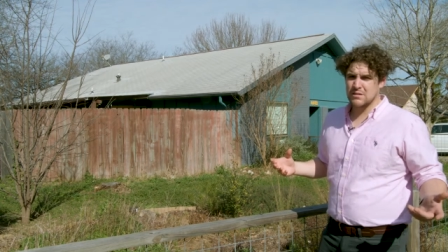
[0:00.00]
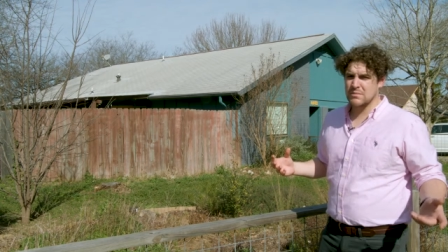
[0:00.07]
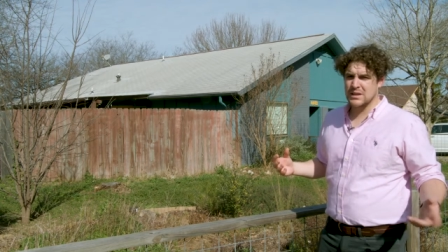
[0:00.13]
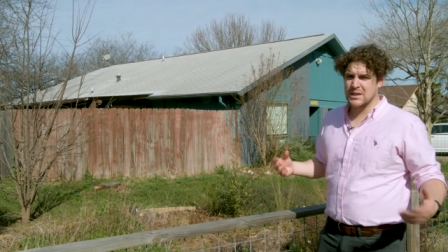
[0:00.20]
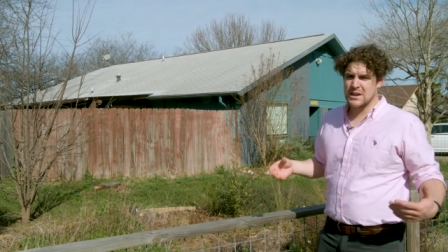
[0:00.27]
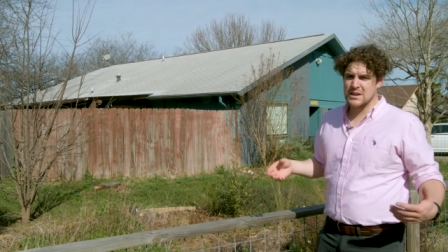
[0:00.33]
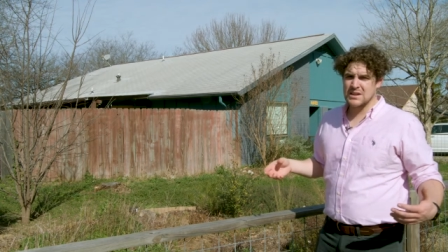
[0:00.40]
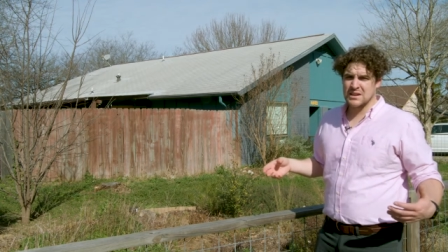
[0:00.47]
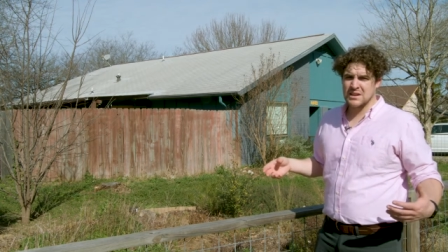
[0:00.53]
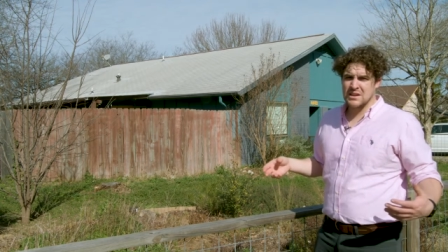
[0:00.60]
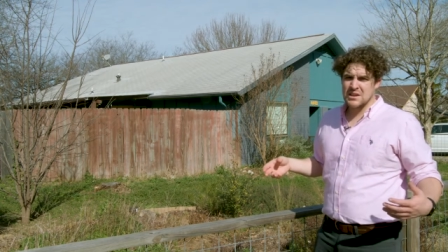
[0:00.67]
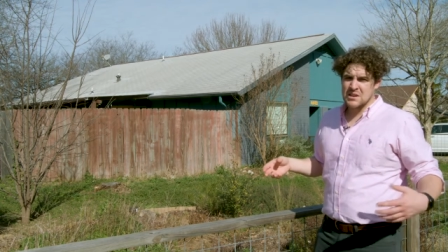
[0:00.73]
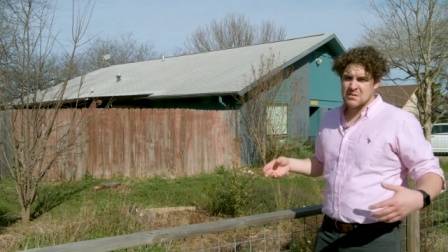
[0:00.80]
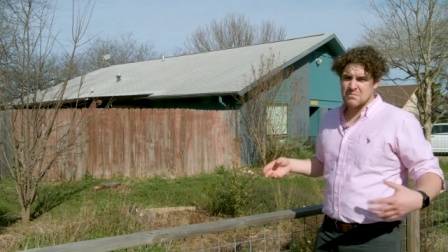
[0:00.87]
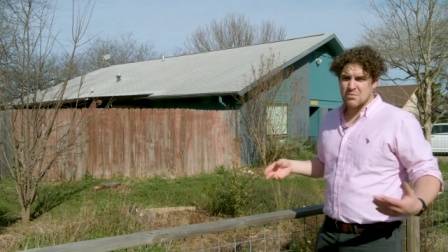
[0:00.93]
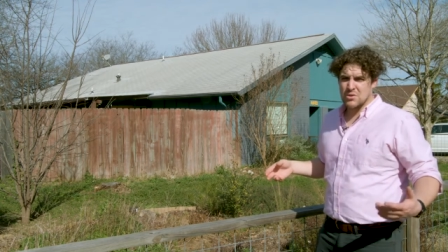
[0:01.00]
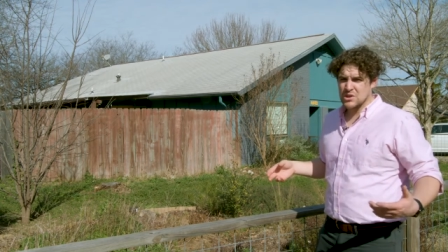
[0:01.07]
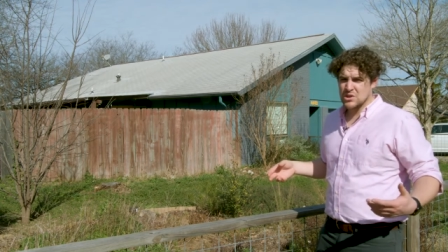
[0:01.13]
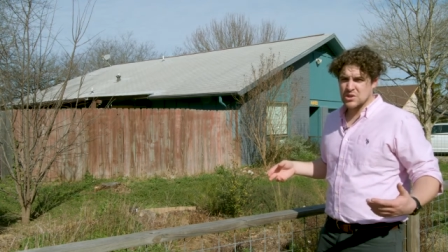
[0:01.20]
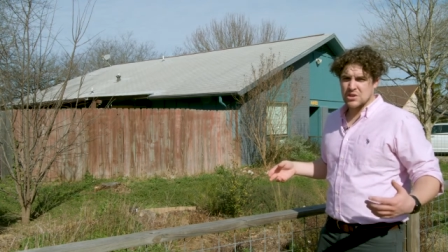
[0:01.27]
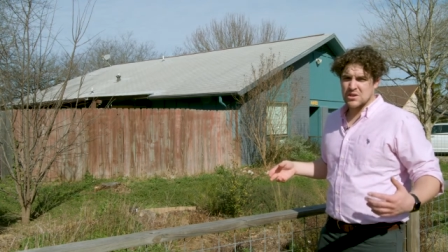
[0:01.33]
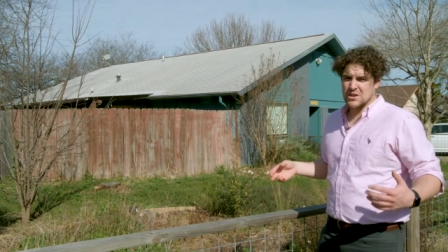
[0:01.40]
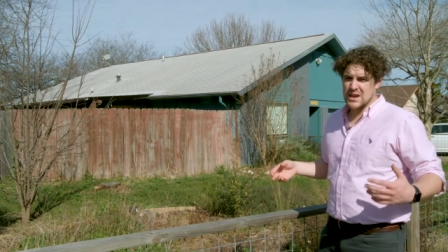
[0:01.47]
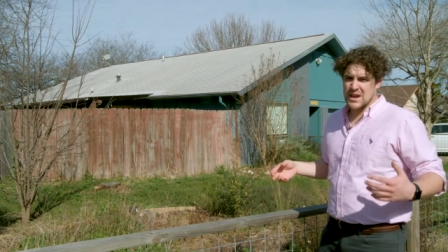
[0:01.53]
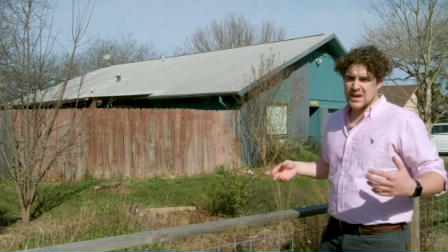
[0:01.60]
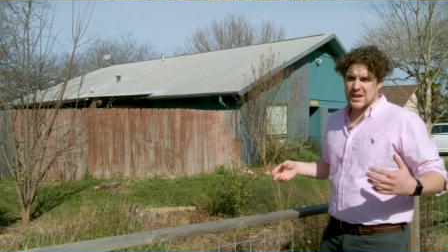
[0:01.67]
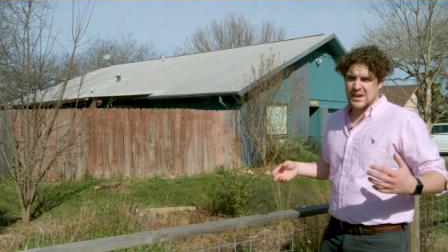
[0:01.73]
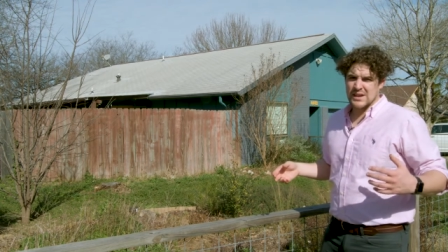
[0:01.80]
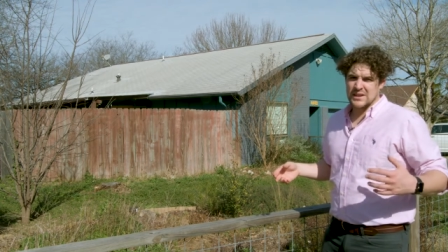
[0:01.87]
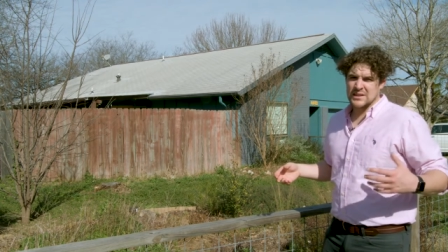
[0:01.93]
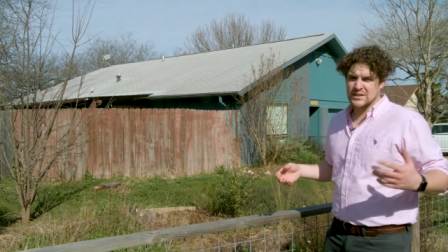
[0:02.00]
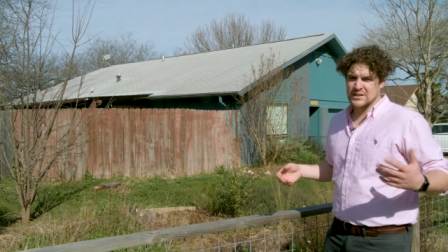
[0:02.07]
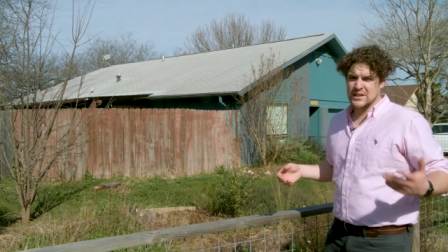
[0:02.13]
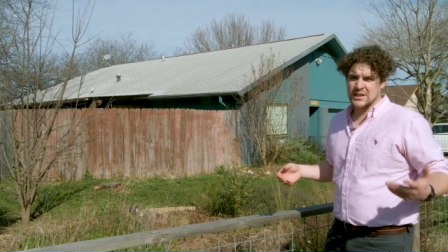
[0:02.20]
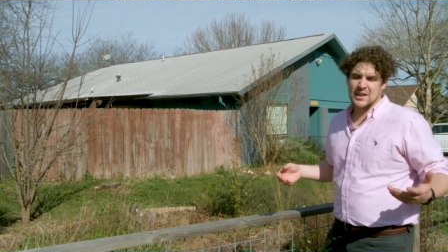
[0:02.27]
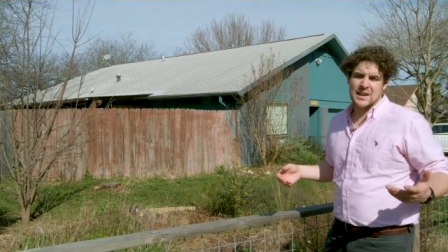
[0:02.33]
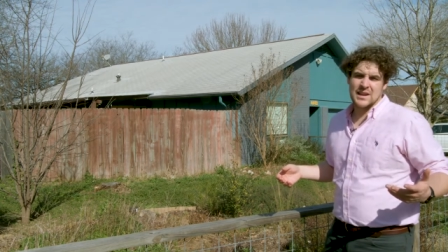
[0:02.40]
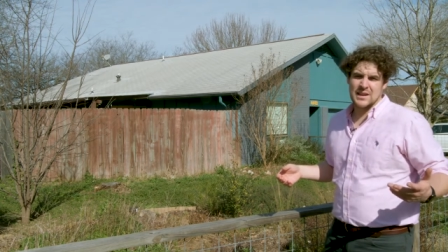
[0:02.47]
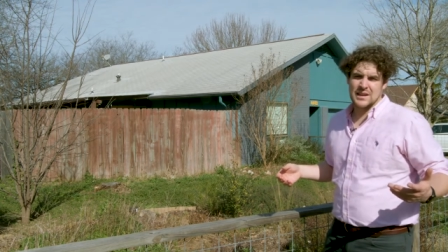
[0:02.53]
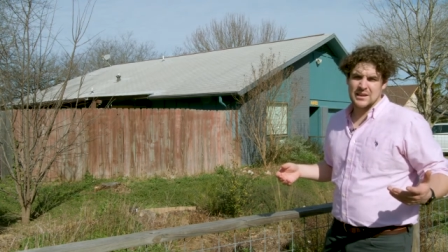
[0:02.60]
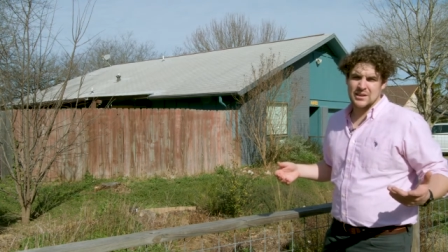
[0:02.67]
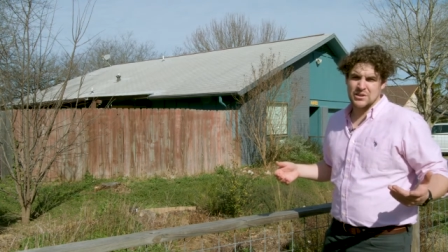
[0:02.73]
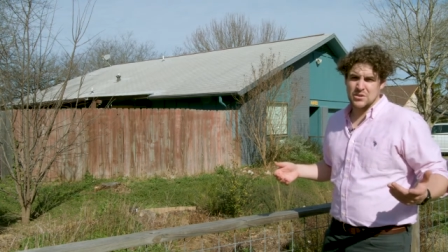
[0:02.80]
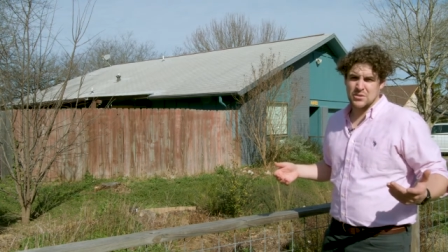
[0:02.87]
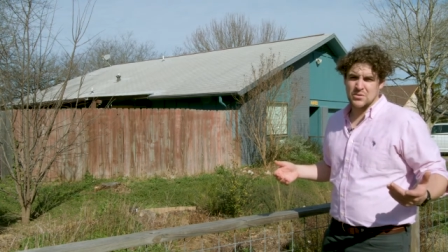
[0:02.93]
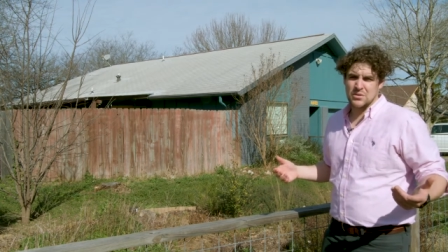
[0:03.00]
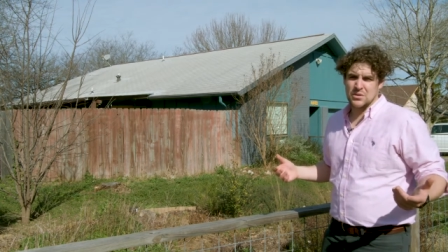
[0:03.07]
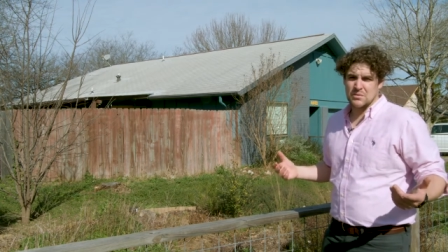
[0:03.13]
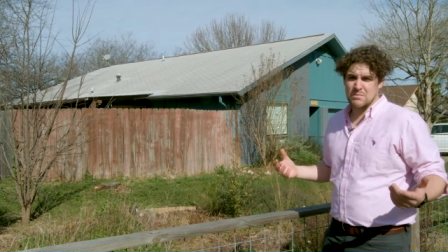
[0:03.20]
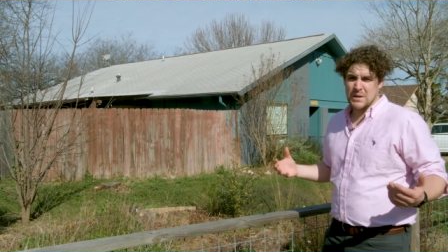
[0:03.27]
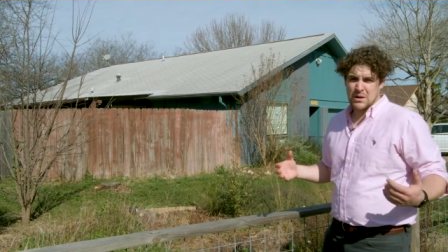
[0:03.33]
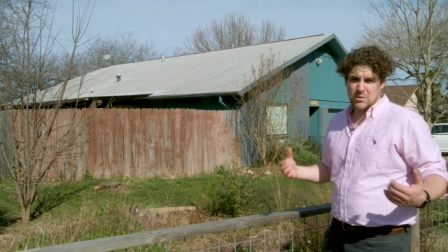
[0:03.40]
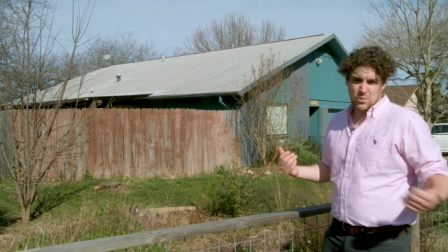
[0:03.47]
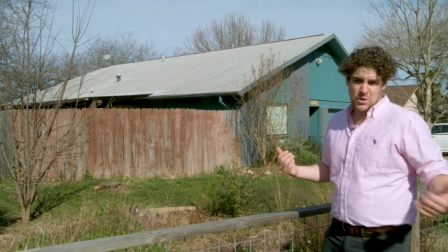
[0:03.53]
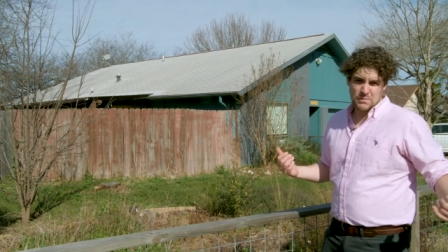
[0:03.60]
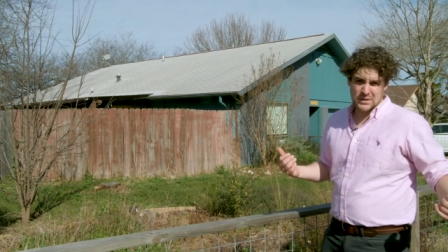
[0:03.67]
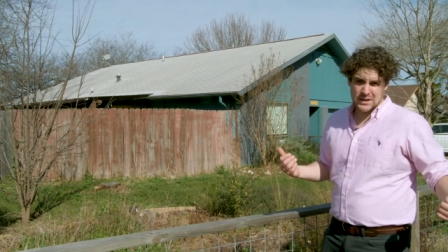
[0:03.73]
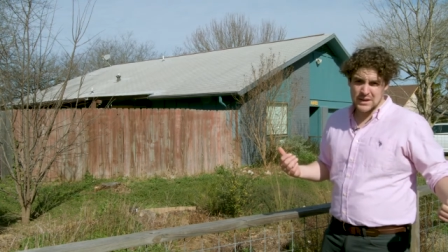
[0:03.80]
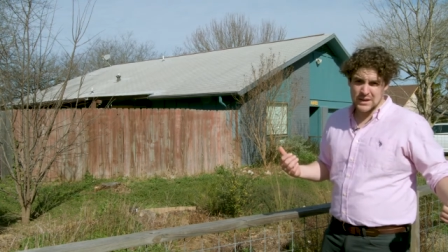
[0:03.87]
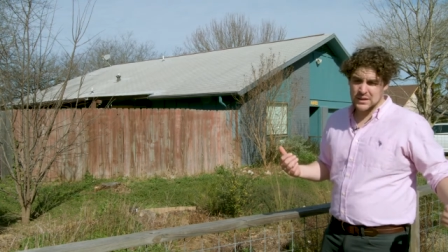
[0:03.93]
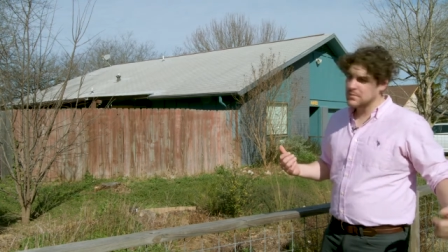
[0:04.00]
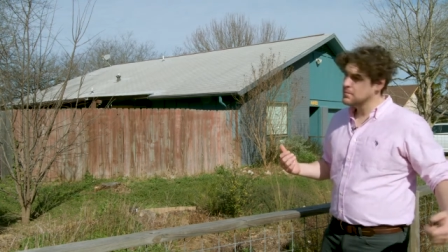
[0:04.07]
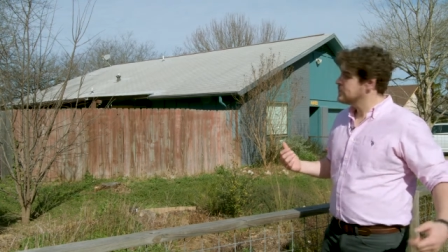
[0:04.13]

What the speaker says: to be letting moisture and sunlight in to the bare wood beneath.